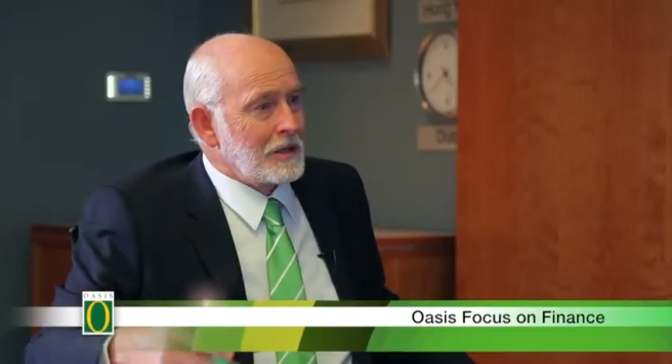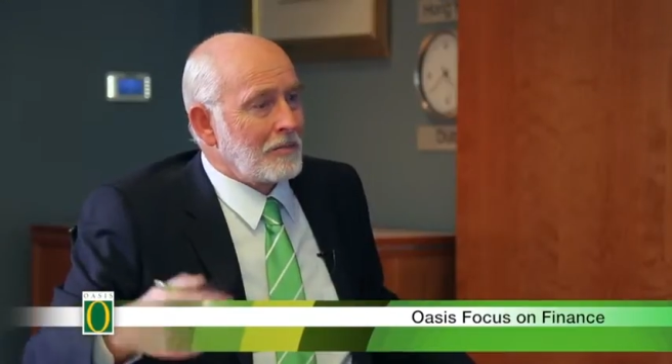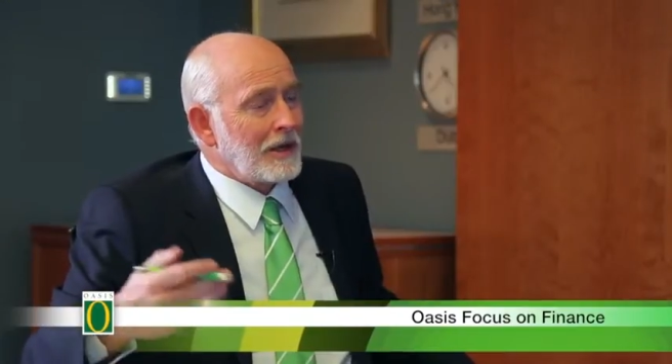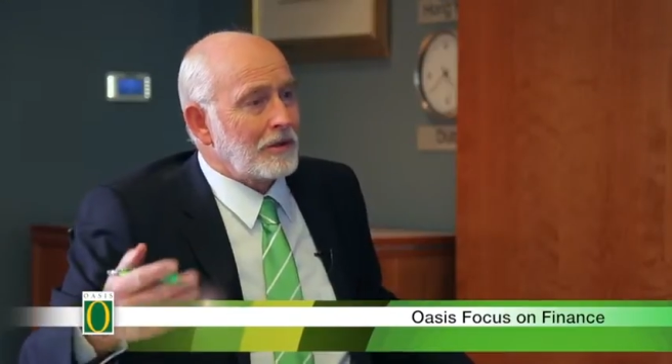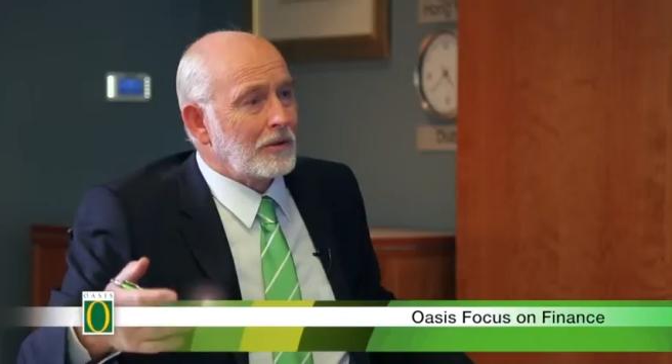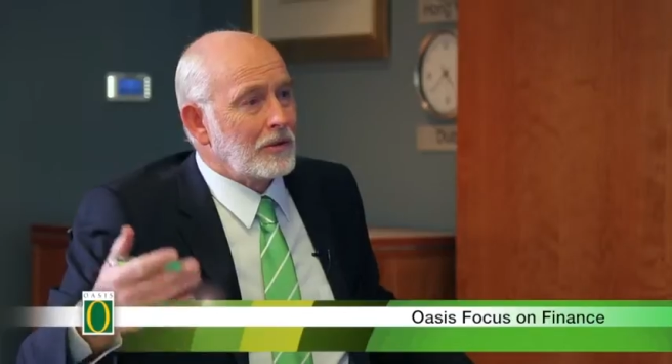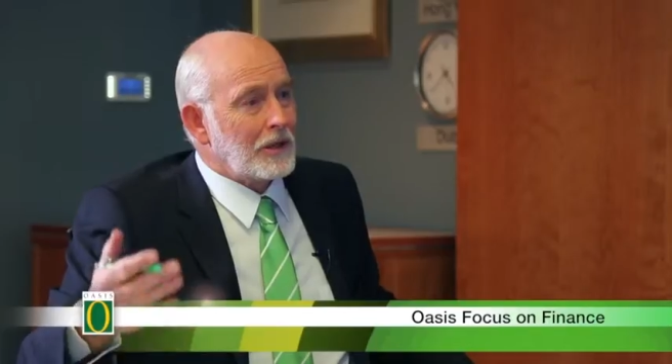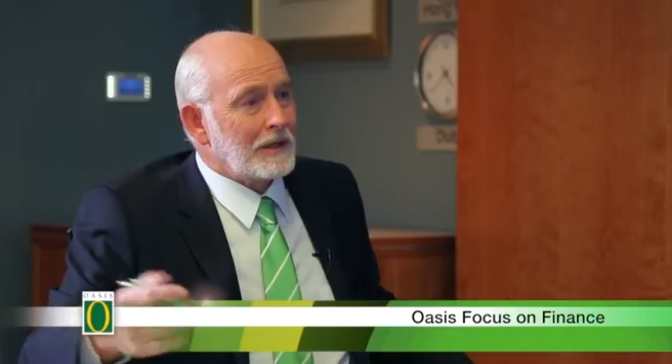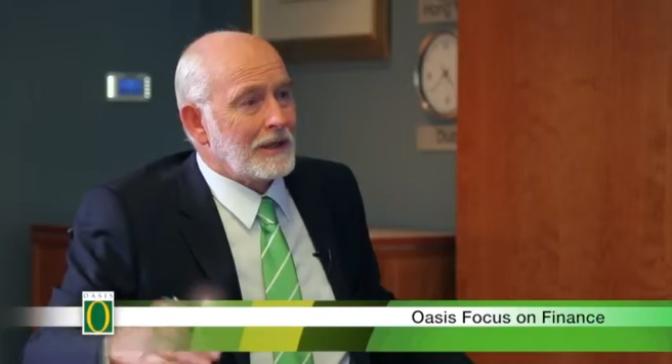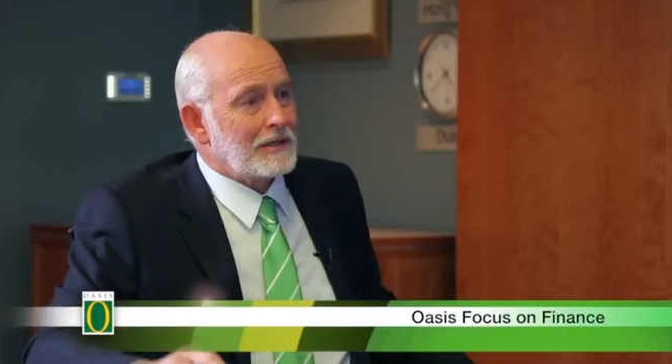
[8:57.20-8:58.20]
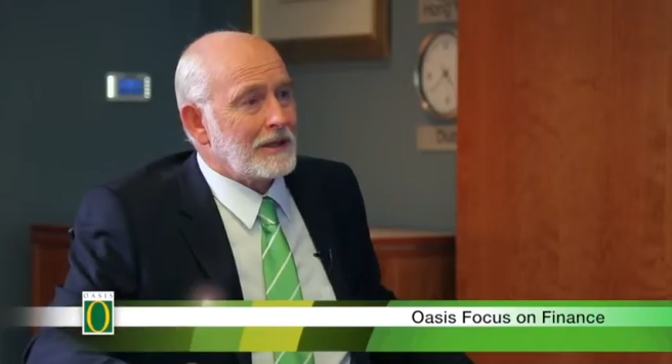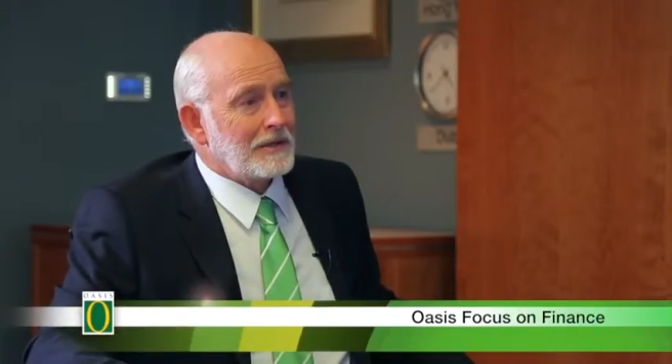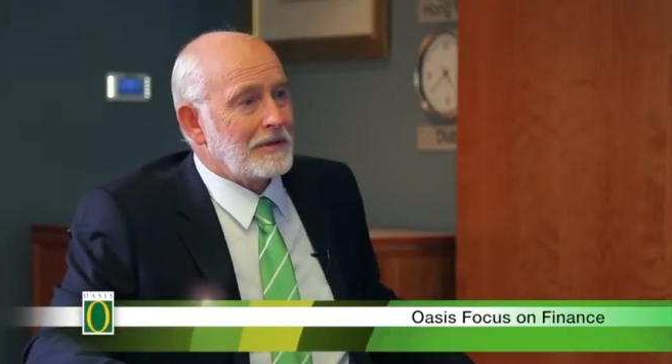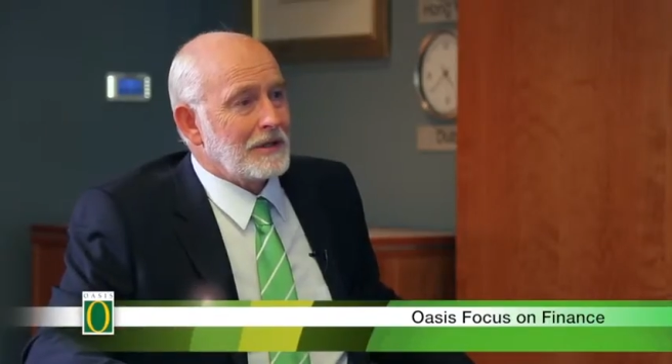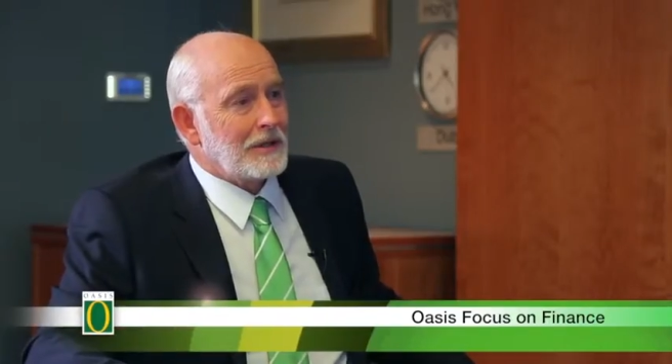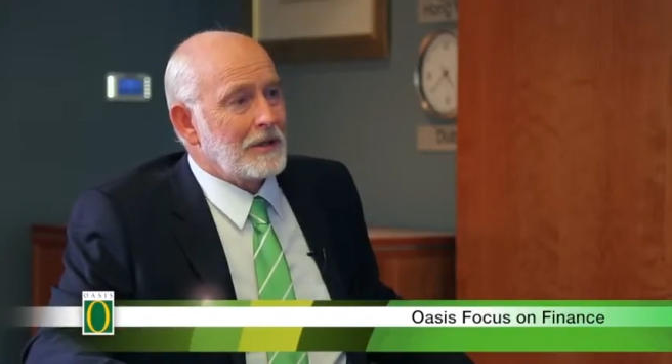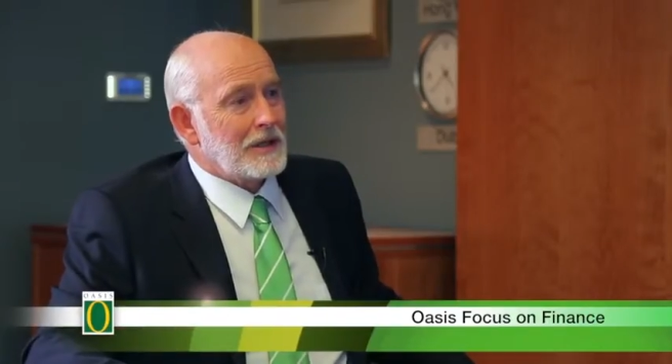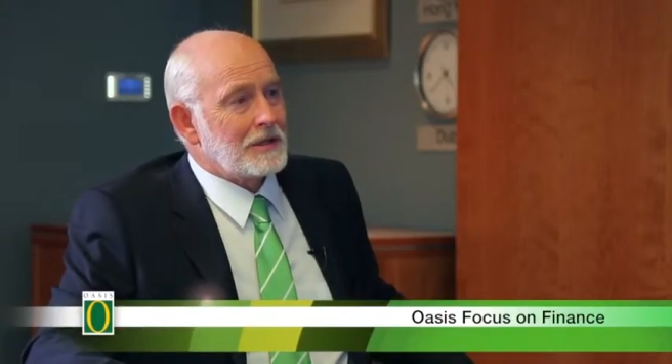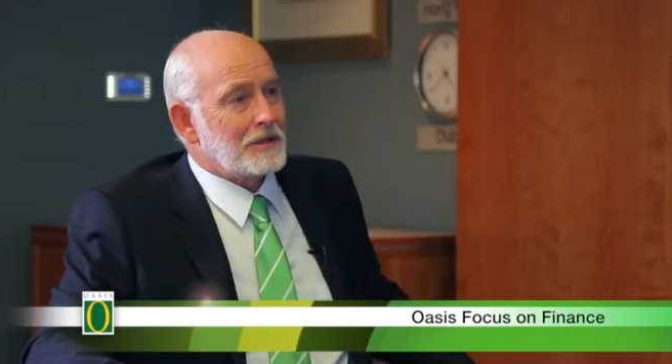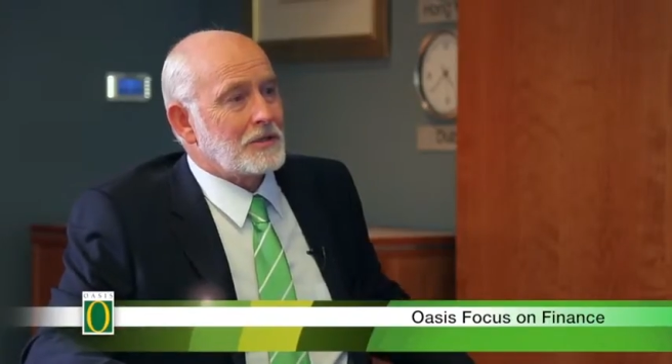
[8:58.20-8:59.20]
Michael, looking at the
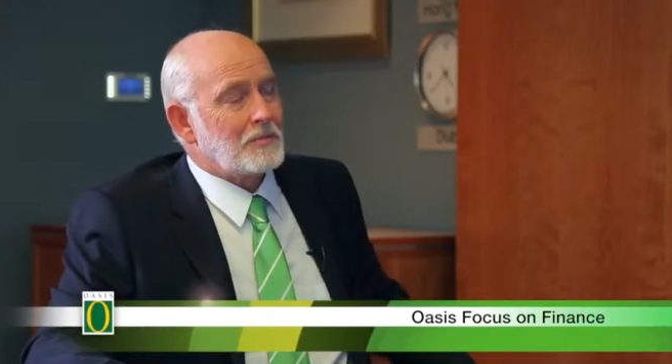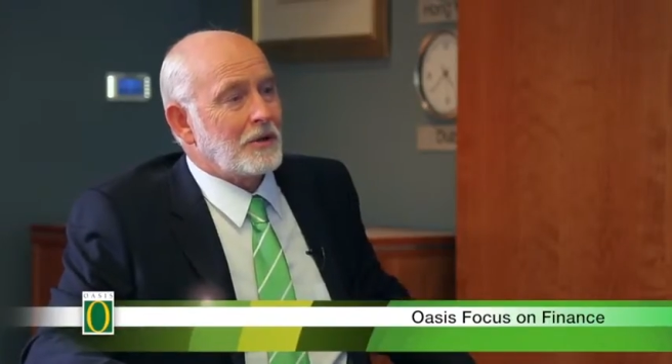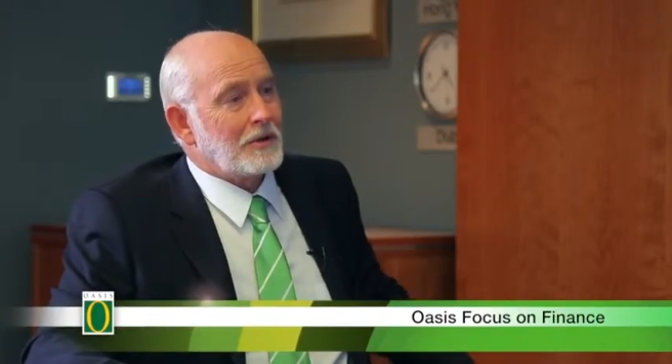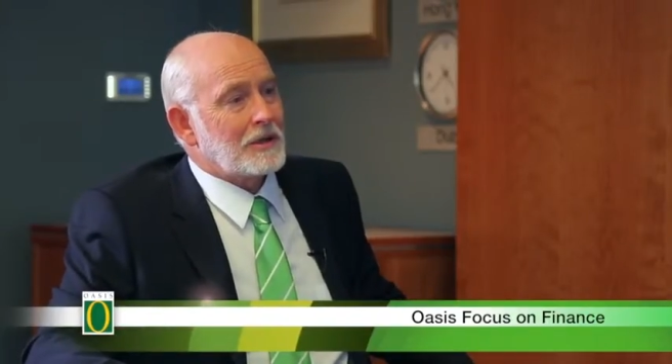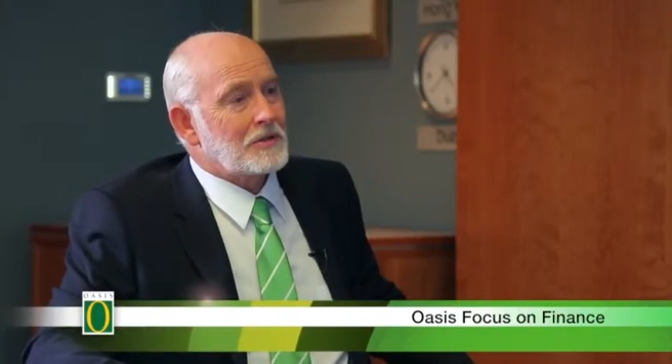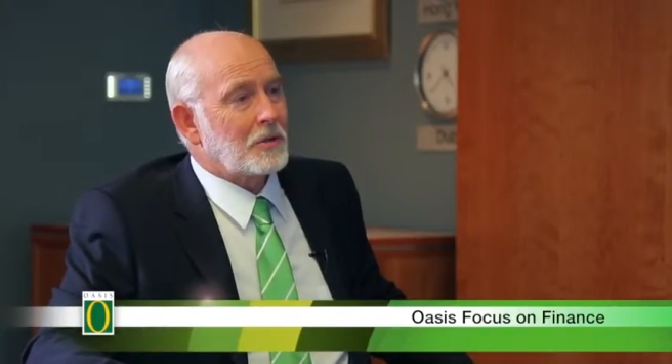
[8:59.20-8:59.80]
Oasis products